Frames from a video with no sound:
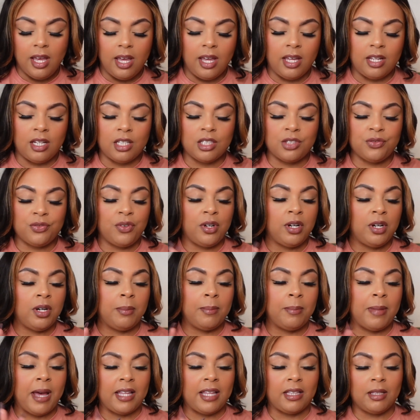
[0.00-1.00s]
and it's
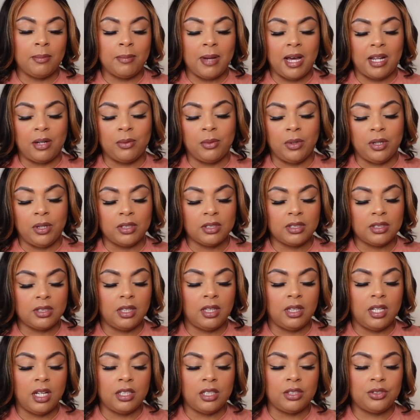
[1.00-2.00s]
from Bath & Body Works
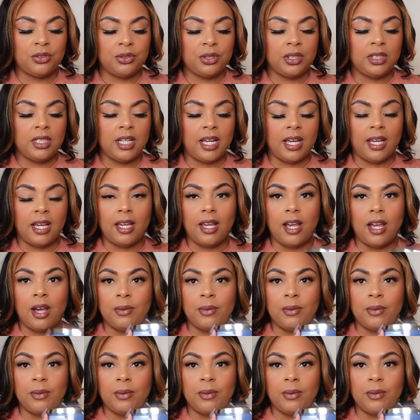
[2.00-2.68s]
Laundry Day.